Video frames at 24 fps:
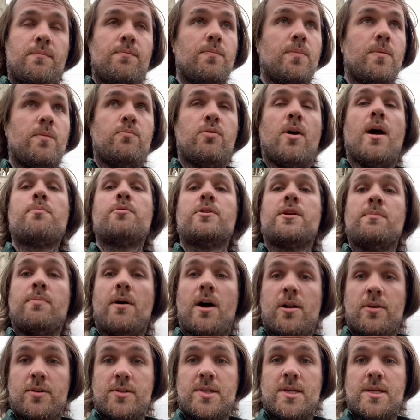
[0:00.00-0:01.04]
property
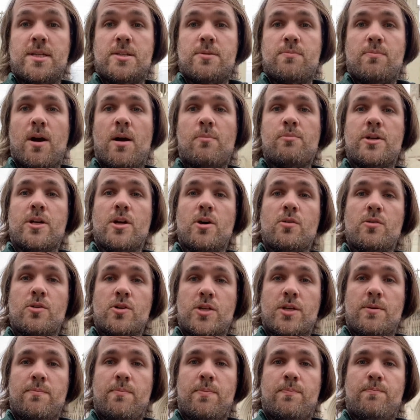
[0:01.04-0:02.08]
policies, property
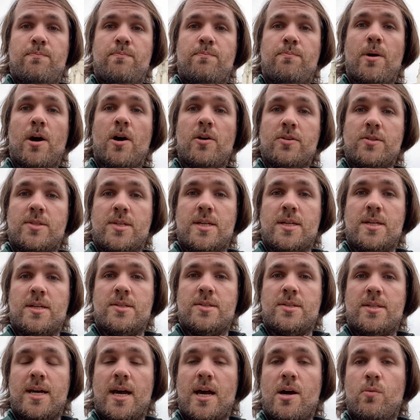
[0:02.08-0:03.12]
ownership policies
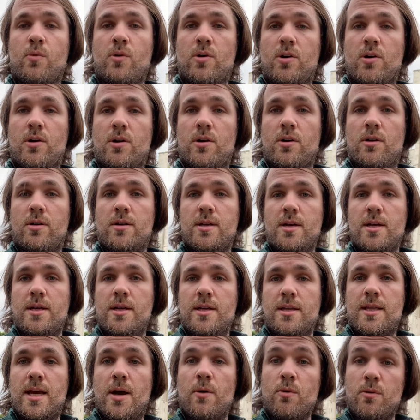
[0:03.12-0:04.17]
that were
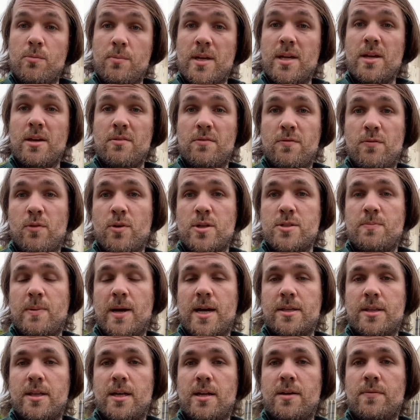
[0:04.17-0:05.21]
being enforced back
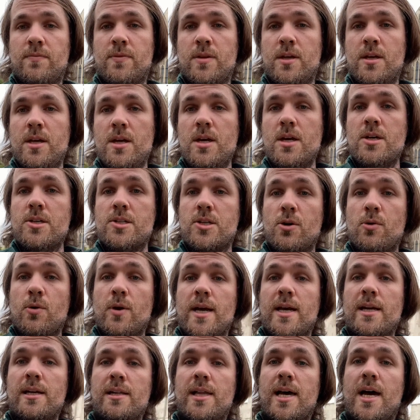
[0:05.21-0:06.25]
then. So
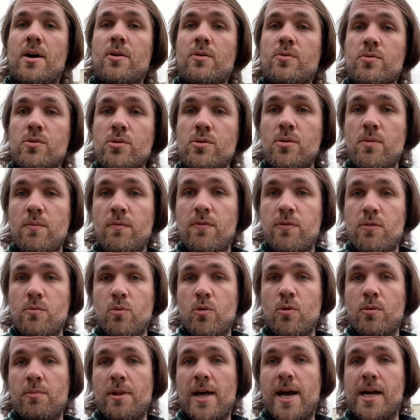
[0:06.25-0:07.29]
it allowed room for
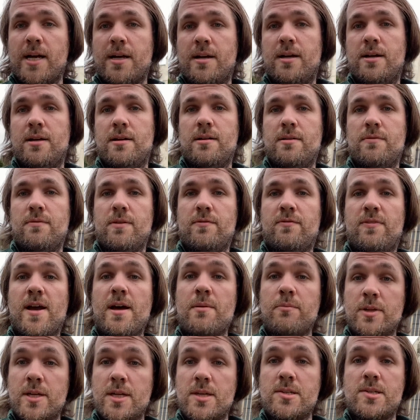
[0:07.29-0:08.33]
more black
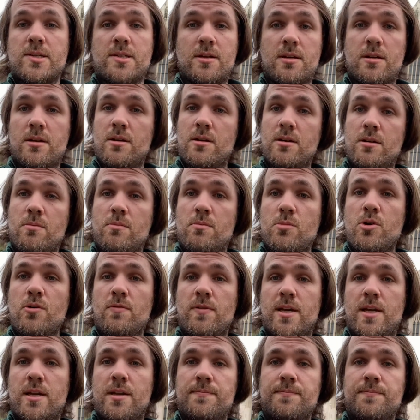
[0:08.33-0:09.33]
families to move in.